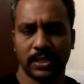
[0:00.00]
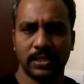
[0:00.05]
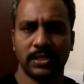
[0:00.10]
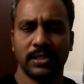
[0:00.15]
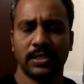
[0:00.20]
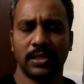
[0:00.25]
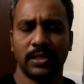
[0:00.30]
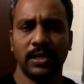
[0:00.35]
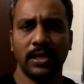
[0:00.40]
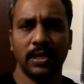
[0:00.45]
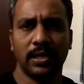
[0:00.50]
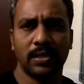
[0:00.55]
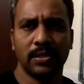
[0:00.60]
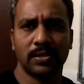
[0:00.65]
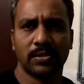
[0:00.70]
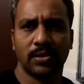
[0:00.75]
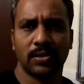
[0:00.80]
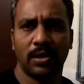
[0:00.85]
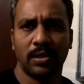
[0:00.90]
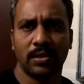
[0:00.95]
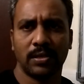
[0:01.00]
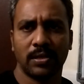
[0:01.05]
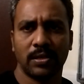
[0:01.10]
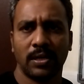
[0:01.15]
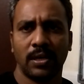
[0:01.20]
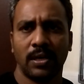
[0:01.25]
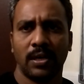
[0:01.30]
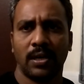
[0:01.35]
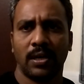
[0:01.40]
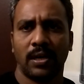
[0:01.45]
Instead, it is not
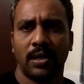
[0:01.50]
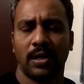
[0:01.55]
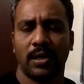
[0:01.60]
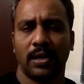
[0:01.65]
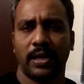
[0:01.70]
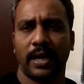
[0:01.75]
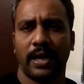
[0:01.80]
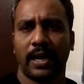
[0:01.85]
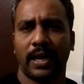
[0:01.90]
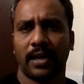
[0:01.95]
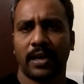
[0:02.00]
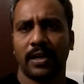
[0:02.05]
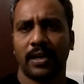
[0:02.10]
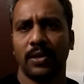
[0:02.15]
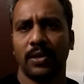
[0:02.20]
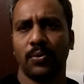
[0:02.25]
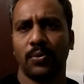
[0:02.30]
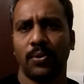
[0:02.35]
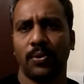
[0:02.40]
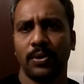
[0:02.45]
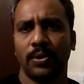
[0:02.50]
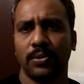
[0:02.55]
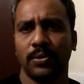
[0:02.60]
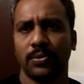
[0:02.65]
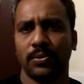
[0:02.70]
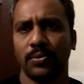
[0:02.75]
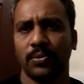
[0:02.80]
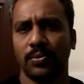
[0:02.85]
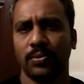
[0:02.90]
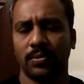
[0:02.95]
directly going
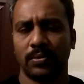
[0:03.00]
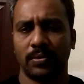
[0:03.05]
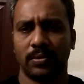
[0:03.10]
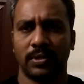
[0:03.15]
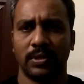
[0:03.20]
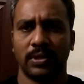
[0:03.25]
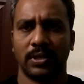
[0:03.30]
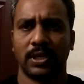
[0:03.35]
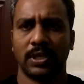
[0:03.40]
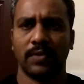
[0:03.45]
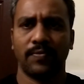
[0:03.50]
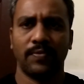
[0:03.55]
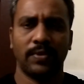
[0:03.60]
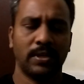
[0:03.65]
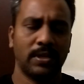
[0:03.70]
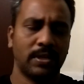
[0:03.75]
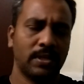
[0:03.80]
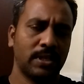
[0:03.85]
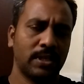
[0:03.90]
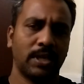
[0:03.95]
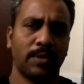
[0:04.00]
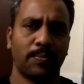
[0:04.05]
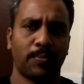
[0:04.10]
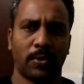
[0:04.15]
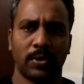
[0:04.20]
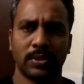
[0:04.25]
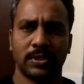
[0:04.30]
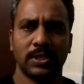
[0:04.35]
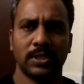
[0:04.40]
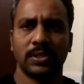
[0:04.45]
to given the
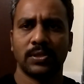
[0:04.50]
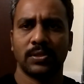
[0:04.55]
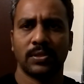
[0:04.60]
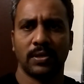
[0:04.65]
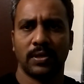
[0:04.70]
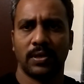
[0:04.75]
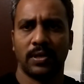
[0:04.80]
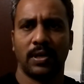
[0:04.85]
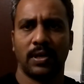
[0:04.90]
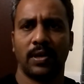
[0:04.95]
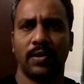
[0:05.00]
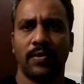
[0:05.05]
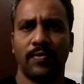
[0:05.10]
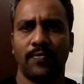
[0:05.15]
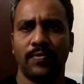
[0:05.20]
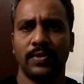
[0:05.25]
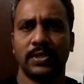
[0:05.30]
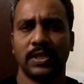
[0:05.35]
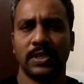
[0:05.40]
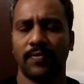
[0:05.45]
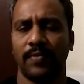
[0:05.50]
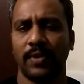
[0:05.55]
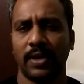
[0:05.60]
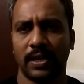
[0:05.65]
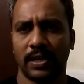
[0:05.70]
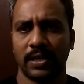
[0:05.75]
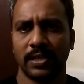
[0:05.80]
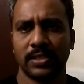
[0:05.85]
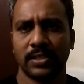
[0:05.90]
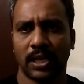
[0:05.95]
process whichever
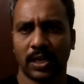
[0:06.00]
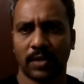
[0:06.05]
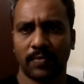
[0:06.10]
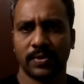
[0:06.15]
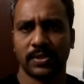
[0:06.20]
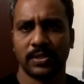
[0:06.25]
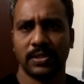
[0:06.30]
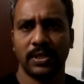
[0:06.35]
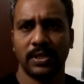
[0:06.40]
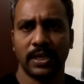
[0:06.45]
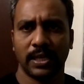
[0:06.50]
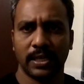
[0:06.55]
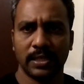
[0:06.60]
it is requested.